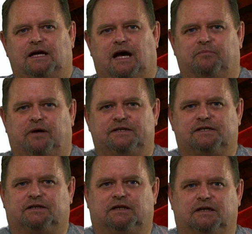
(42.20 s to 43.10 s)
and
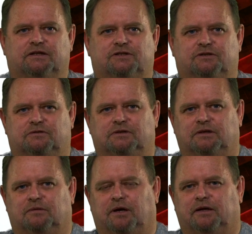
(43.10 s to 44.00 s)
basically it's
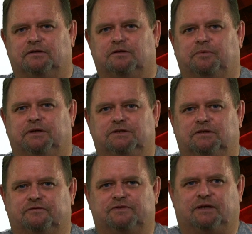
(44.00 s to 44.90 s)
talking about a depiction
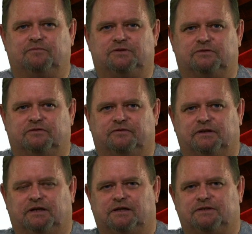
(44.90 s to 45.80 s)
of some sort of
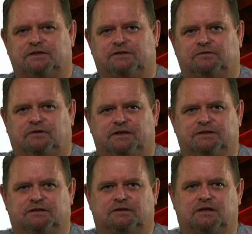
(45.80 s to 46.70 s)
a
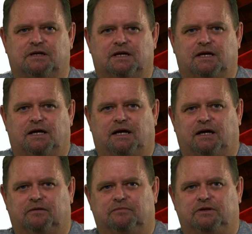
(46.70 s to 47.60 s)
situation
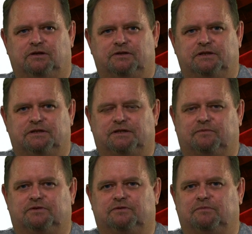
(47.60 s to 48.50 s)
using
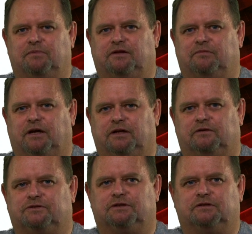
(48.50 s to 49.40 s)
some sort of
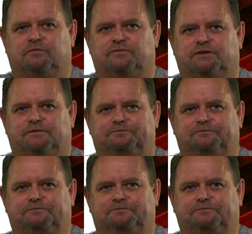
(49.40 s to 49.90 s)
mathematical terms.